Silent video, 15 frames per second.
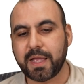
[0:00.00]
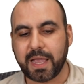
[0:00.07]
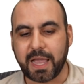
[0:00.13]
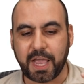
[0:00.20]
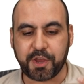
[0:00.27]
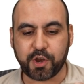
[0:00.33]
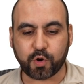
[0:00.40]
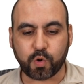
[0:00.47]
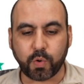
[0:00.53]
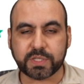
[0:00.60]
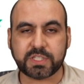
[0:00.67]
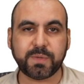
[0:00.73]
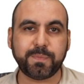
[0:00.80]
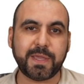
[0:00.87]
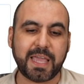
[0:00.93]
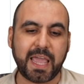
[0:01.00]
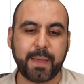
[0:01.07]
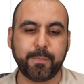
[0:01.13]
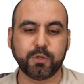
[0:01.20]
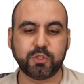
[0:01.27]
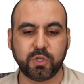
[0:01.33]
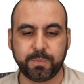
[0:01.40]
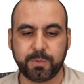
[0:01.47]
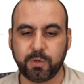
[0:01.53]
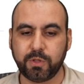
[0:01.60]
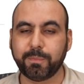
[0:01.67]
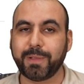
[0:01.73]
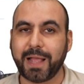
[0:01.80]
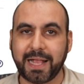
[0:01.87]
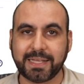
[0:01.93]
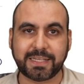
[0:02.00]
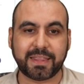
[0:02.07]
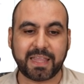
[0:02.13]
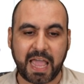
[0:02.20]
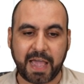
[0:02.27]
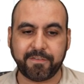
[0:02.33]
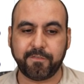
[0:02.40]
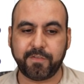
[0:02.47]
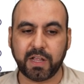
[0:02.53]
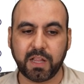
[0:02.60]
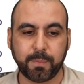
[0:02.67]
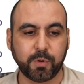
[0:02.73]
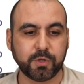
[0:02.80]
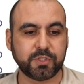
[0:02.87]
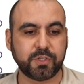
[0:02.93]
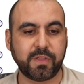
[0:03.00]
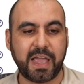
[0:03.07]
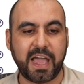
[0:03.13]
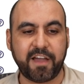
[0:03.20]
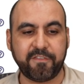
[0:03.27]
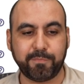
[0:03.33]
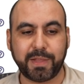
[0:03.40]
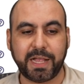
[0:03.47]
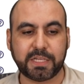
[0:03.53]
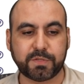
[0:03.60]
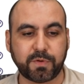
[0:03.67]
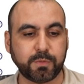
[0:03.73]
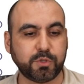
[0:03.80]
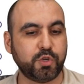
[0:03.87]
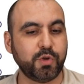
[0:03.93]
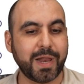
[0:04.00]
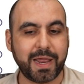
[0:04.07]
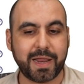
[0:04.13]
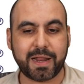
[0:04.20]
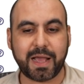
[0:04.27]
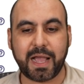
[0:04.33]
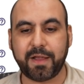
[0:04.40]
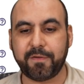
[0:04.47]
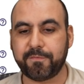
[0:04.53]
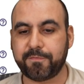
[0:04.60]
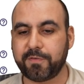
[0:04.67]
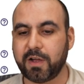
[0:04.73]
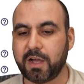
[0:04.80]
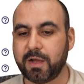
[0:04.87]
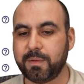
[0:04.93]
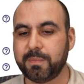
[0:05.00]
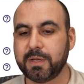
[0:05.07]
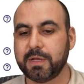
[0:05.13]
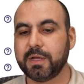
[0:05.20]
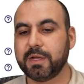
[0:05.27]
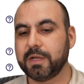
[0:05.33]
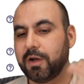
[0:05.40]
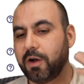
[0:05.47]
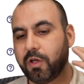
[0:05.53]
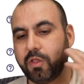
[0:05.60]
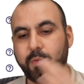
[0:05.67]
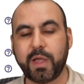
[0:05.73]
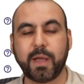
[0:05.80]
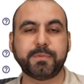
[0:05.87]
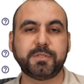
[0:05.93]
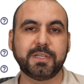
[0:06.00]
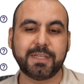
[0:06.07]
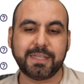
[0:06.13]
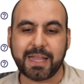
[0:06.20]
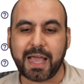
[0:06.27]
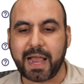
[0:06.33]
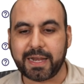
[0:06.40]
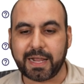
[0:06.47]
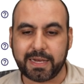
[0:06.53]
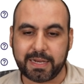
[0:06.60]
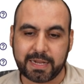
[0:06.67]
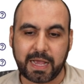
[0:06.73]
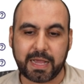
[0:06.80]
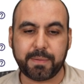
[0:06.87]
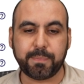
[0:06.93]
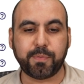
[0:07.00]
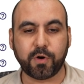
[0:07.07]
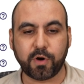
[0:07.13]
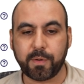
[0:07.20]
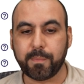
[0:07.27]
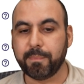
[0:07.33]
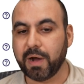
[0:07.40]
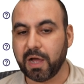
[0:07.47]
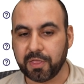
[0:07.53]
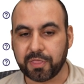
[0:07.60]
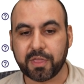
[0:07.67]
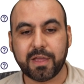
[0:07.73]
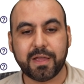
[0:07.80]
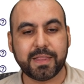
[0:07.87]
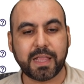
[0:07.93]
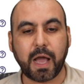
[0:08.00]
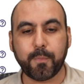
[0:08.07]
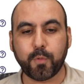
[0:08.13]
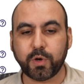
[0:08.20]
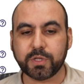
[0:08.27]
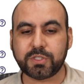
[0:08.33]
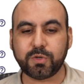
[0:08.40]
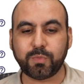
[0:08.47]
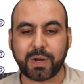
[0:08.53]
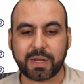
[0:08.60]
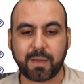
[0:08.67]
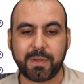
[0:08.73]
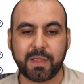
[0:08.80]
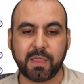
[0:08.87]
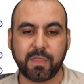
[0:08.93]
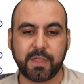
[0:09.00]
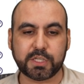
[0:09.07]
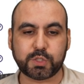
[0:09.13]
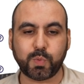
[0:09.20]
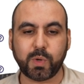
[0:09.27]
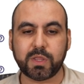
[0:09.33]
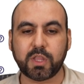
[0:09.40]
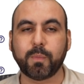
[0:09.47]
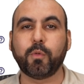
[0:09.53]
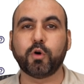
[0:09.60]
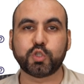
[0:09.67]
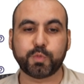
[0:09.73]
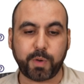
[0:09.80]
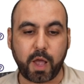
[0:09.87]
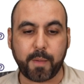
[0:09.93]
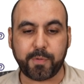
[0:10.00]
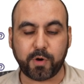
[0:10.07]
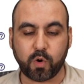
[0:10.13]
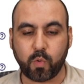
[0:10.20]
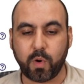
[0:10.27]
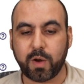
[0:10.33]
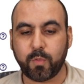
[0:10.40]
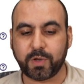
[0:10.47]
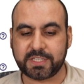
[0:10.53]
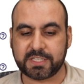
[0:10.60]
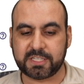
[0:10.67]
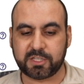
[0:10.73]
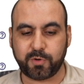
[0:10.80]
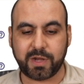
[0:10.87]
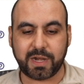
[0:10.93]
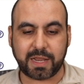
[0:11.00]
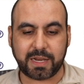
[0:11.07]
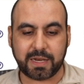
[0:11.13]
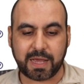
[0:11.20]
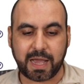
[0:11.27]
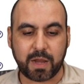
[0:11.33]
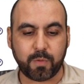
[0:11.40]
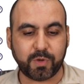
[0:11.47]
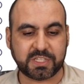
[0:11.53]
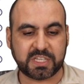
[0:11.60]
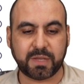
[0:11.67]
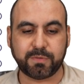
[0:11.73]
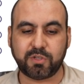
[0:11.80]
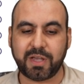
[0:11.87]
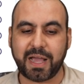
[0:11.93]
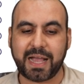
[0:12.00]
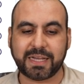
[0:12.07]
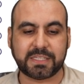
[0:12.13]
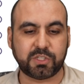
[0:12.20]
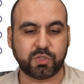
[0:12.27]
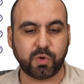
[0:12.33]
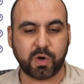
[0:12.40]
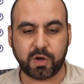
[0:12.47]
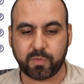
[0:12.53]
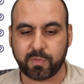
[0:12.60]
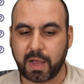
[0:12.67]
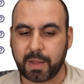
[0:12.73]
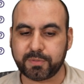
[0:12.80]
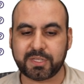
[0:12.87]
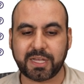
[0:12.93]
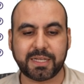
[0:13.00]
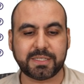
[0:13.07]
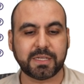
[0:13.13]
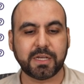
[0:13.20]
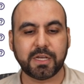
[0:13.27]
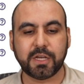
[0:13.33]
and you're going to be able to view the plans that they have available. So they have plans from $2.99 from all the way up to $9.99 per month. Now I'm going to recommend this one, the most popular one, which is $3.99, which gives you access to 100 websites,